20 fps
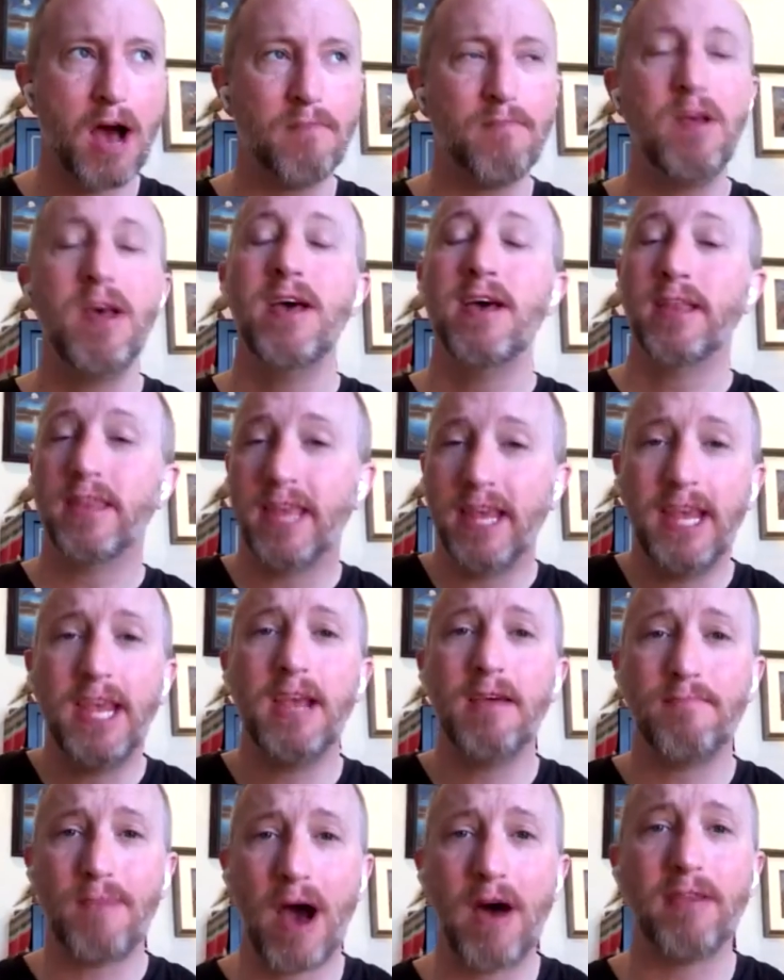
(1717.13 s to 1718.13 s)
thinking
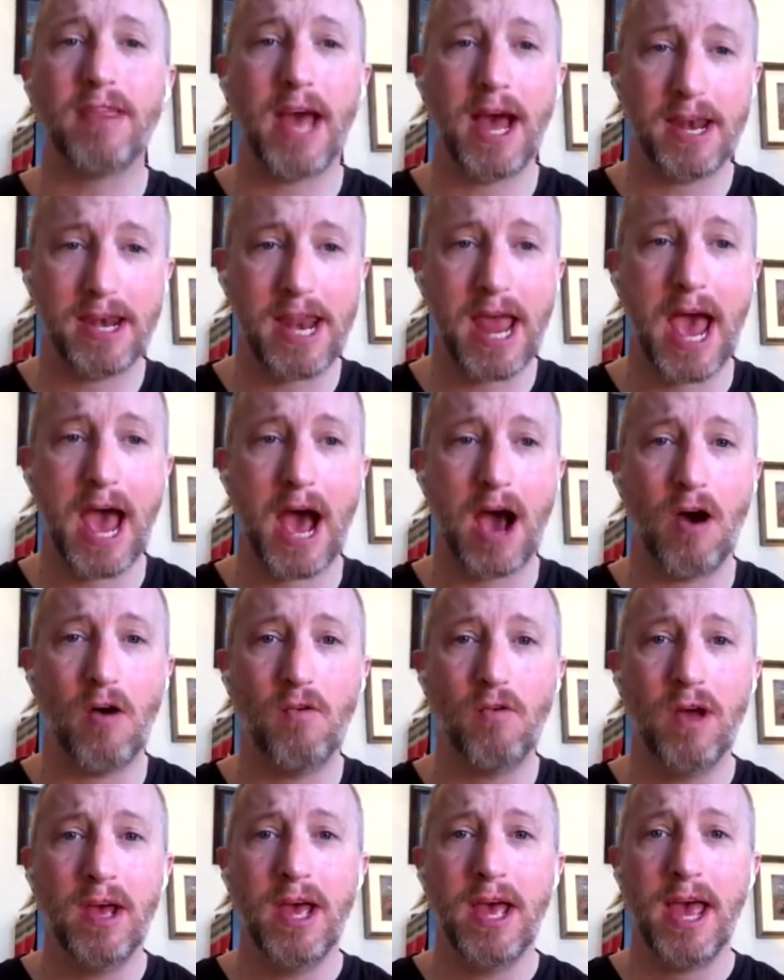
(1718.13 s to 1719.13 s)
about that now
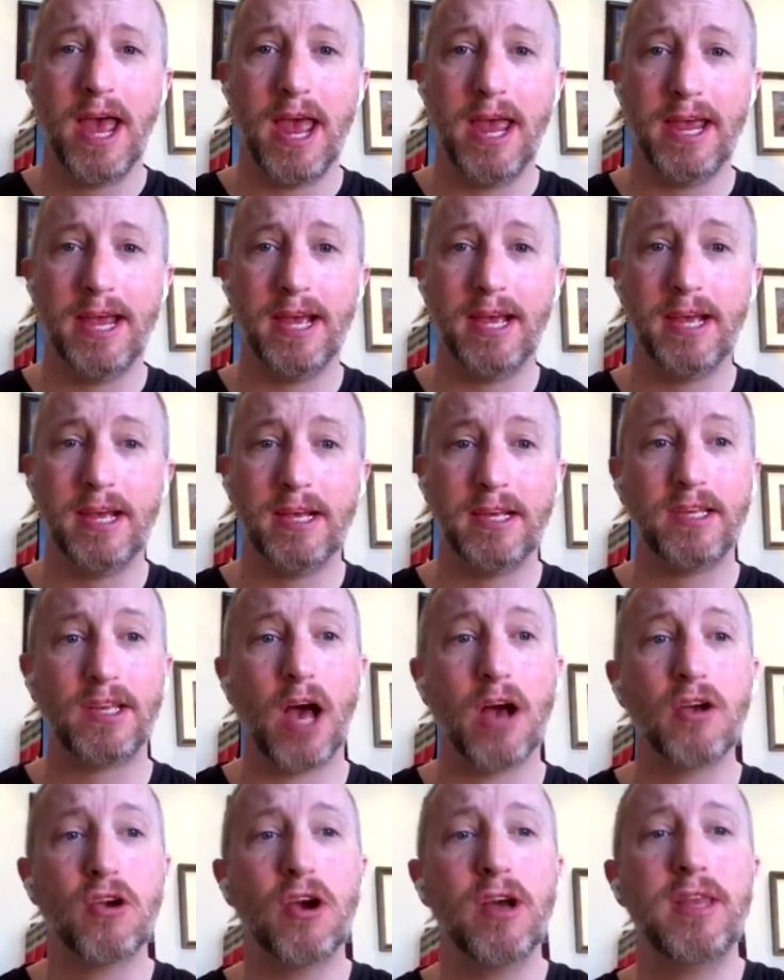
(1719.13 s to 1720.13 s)
is a
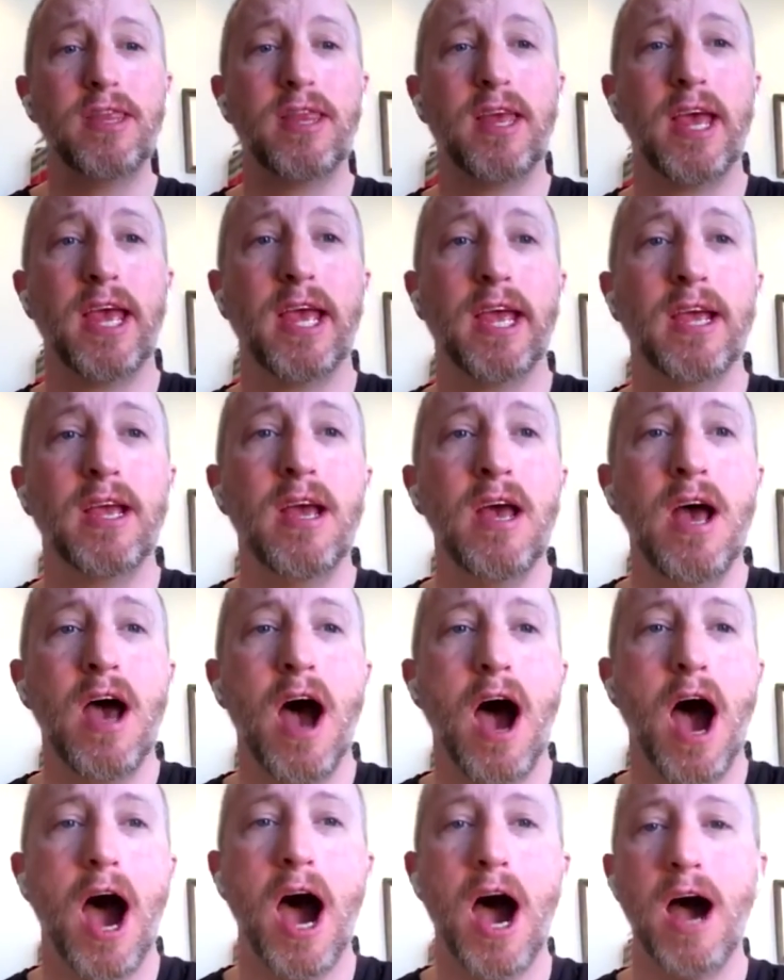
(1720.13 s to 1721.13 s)
good thing.
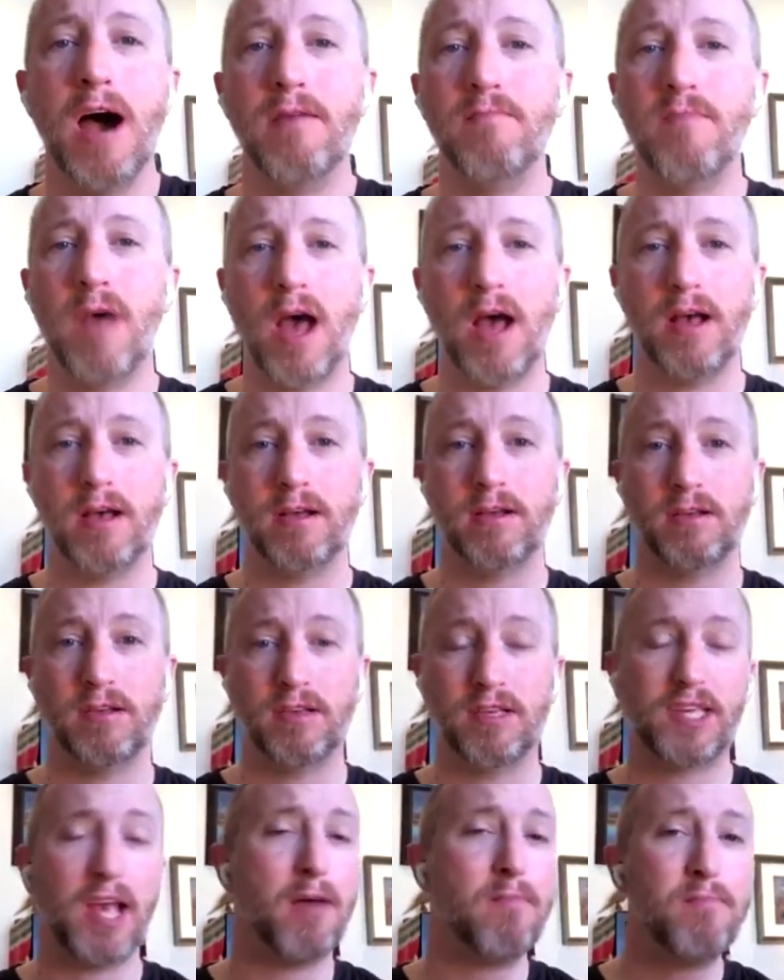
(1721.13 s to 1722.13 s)

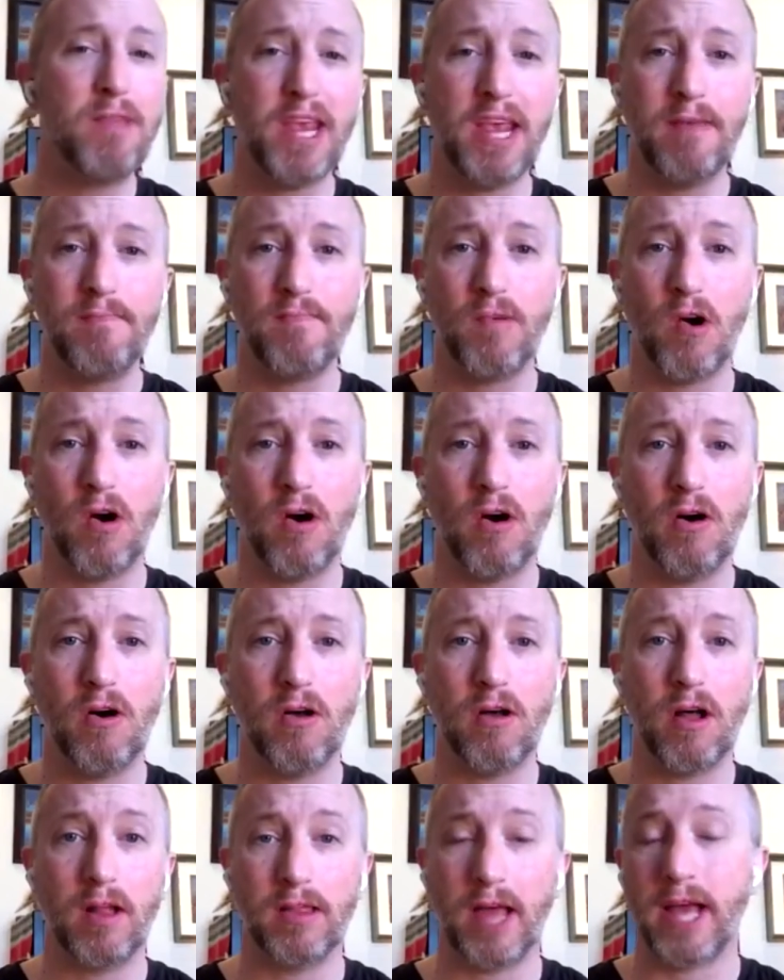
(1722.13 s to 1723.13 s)
Some people,
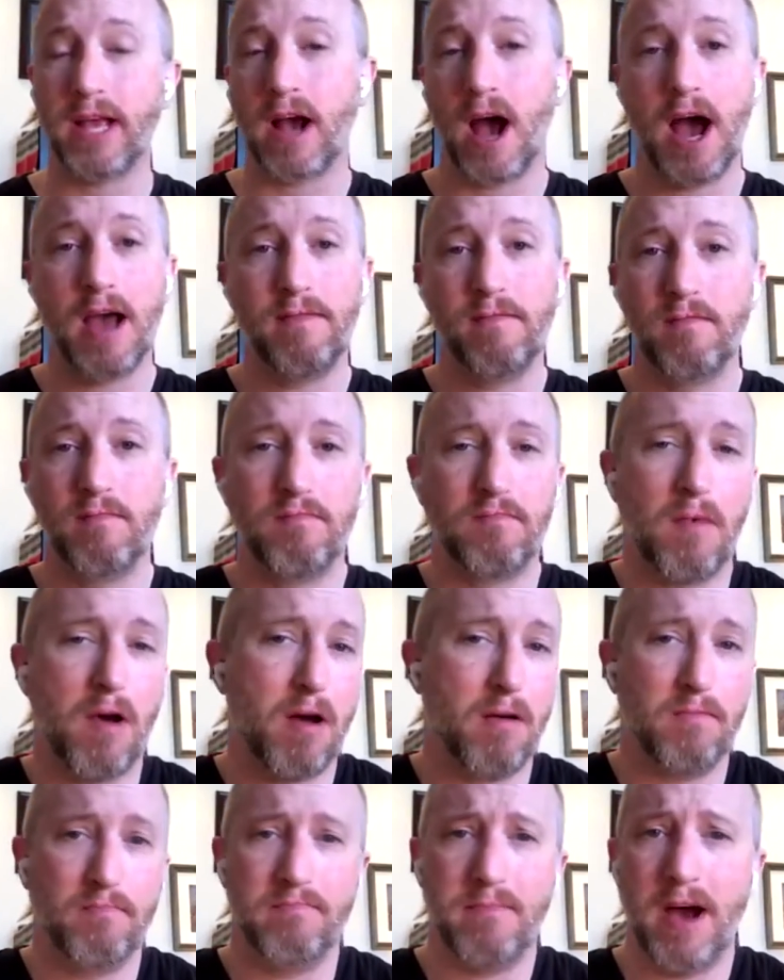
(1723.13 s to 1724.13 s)

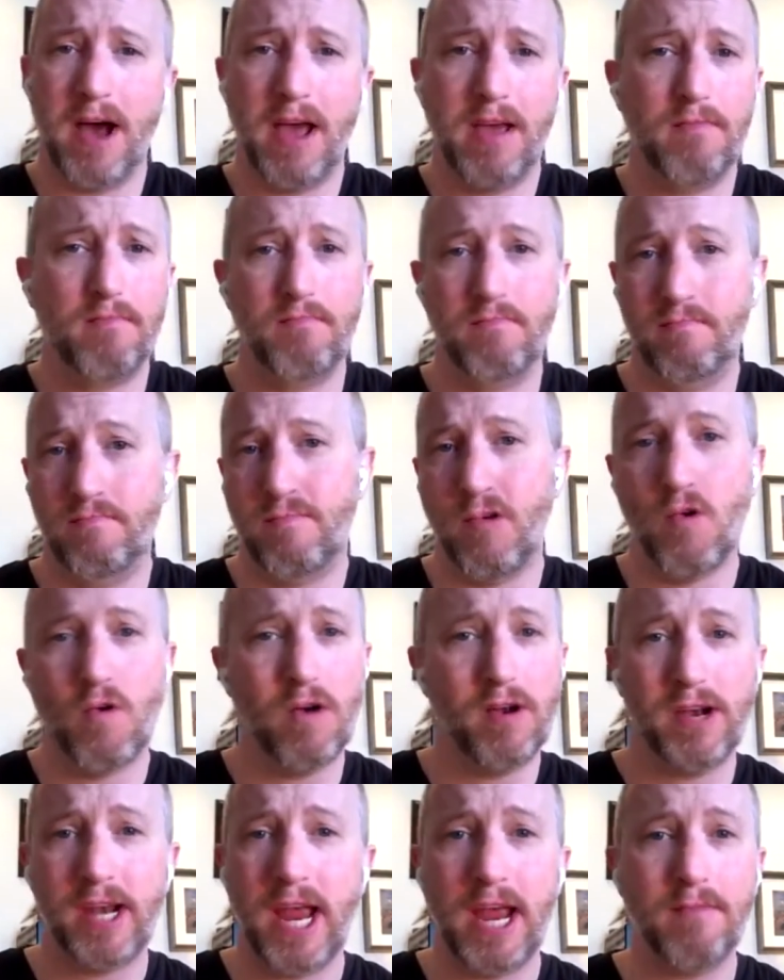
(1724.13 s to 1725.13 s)
my board
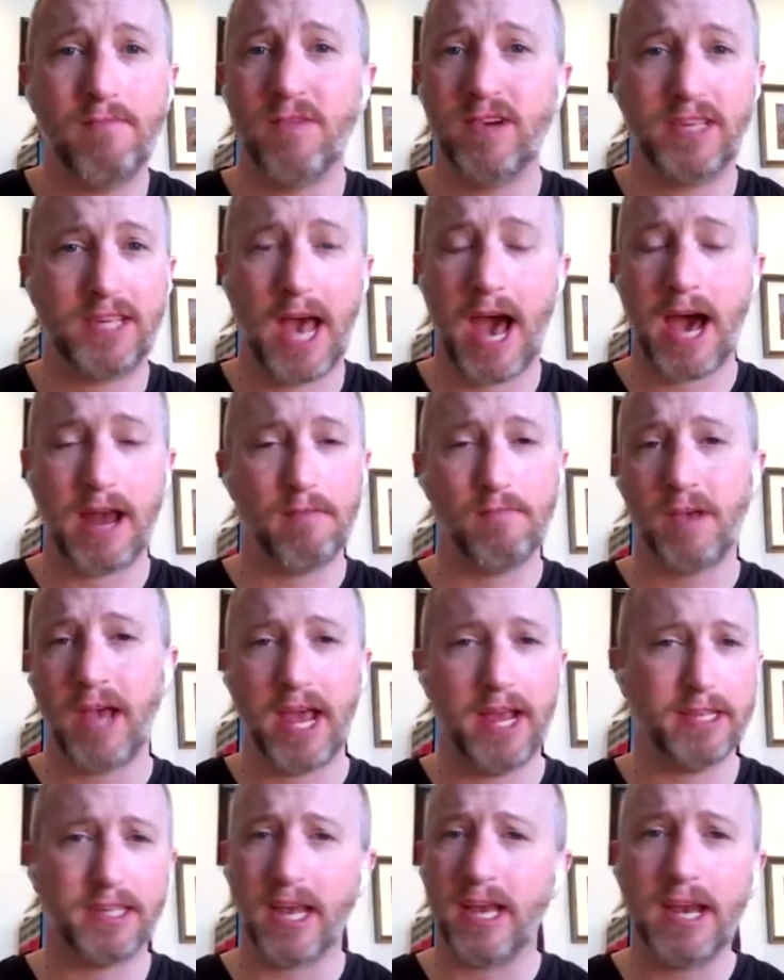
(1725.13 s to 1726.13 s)
name was Adam
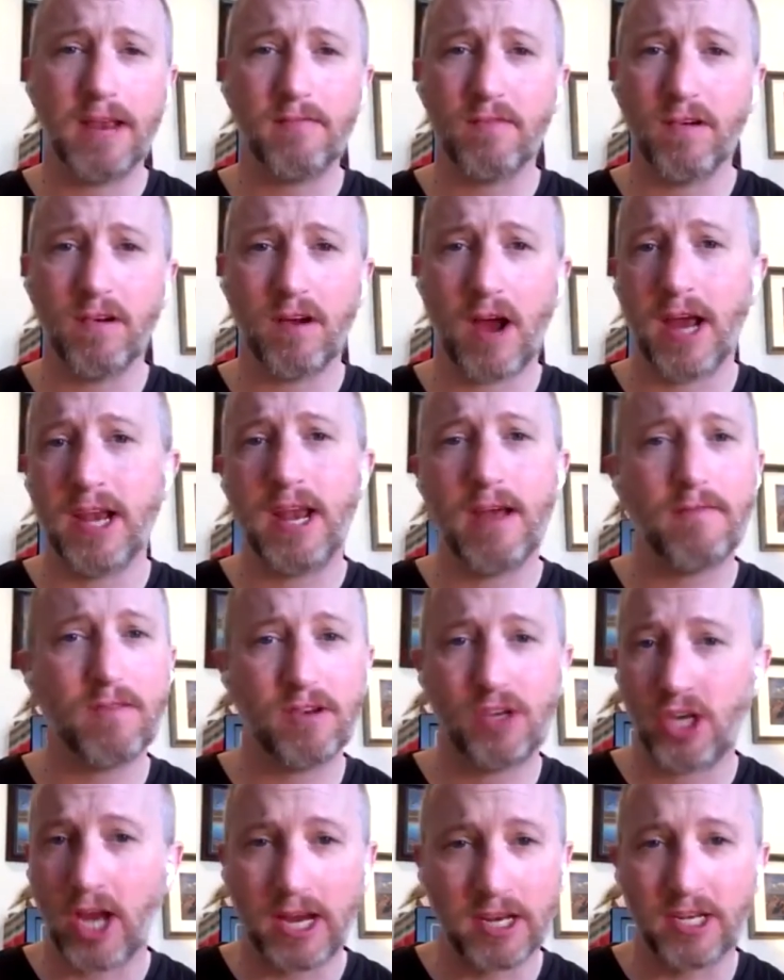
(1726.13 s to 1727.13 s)
Cates. I never
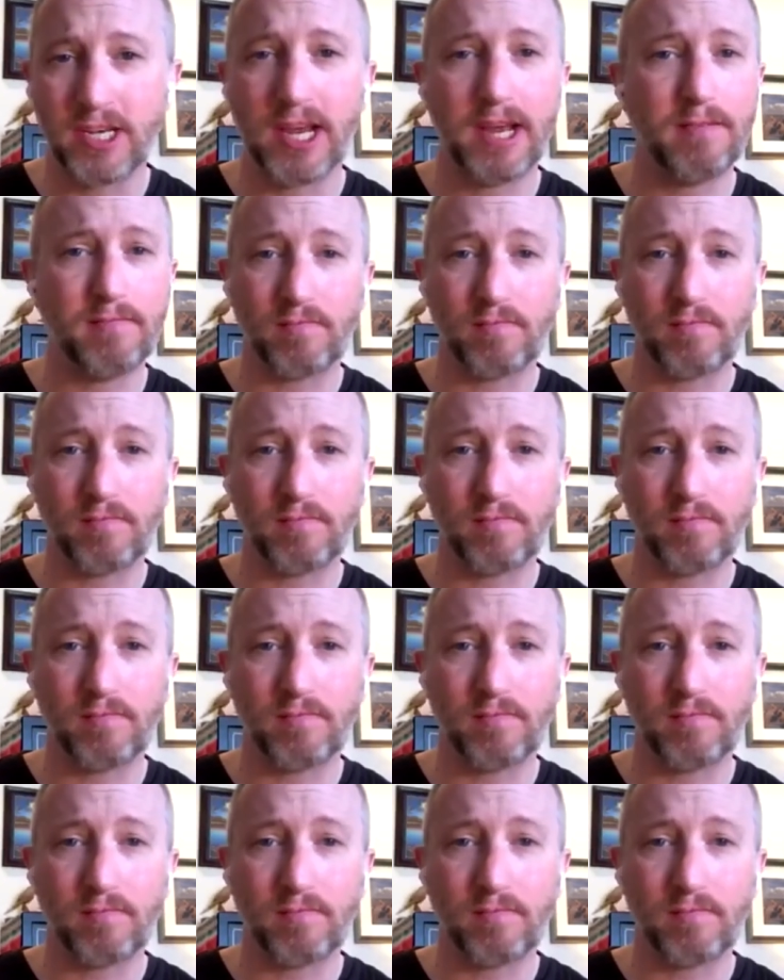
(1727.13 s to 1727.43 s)
changed it.